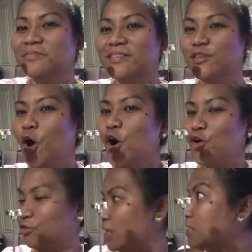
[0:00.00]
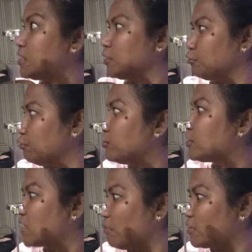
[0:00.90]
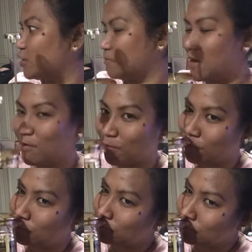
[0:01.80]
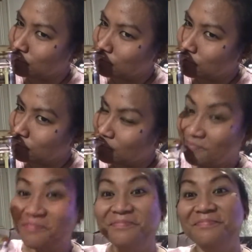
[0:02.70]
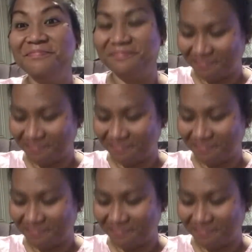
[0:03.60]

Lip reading: No, this is a good summer smell. Mm.